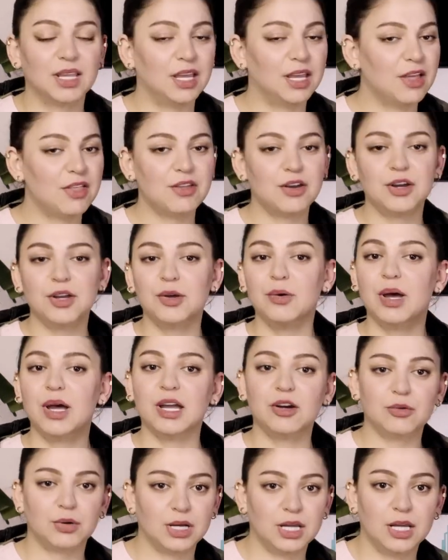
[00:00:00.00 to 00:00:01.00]
Either you
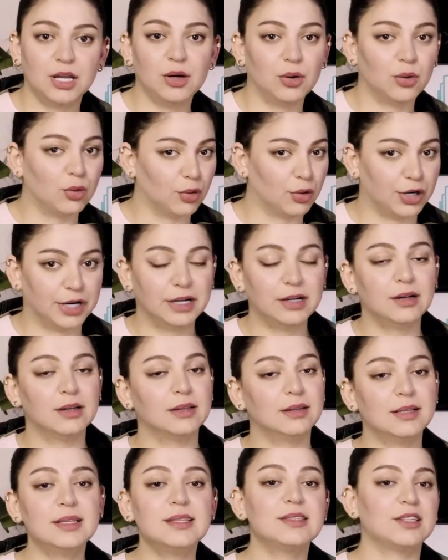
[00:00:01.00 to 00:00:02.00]
agree or
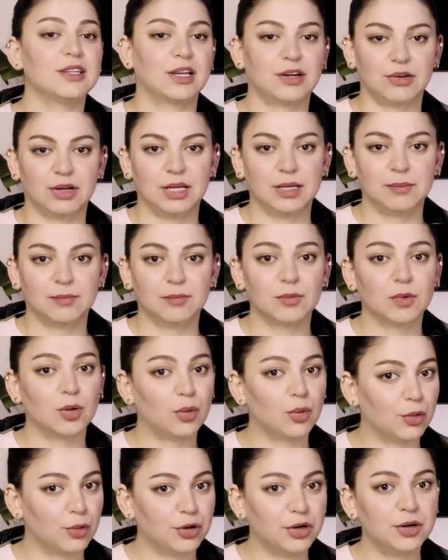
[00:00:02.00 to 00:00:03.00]
disagree,
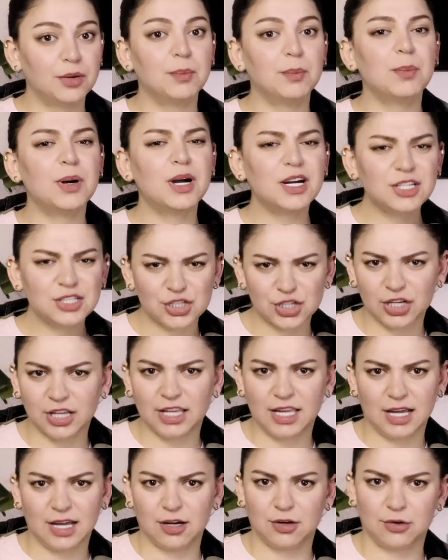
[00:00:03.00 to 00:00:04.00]
or
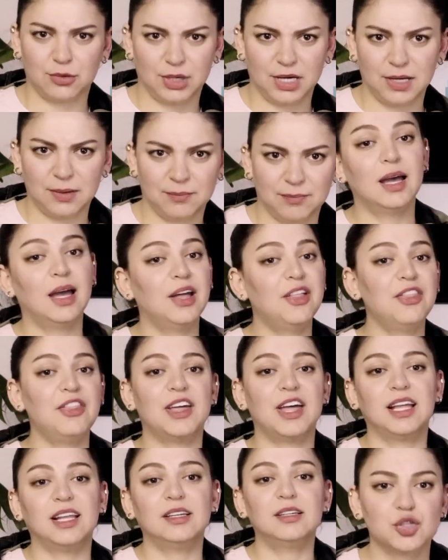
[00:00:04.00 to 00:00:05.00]
partially agree,
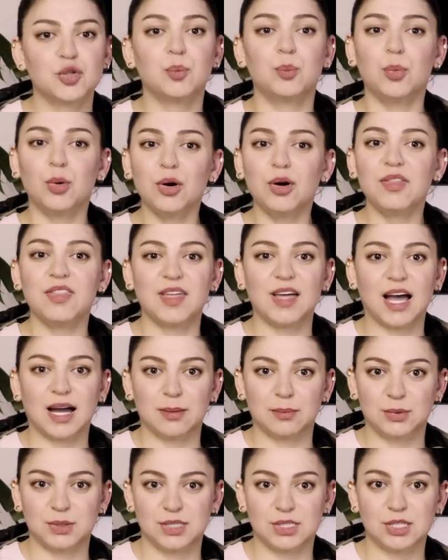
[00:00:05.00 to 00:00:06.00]
and then support
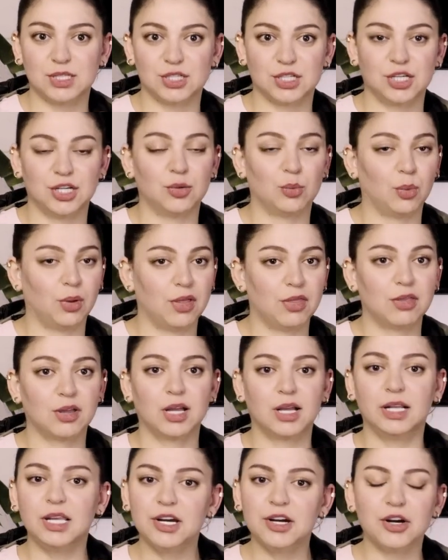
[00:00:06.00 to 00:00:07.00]
that position
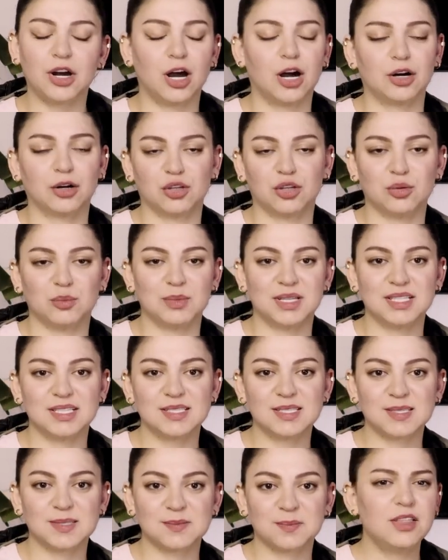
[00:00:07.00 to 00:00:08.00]
with clear
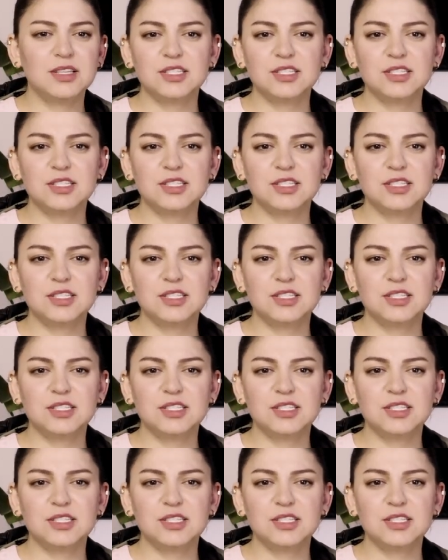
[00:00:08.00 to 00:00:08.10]
arguments.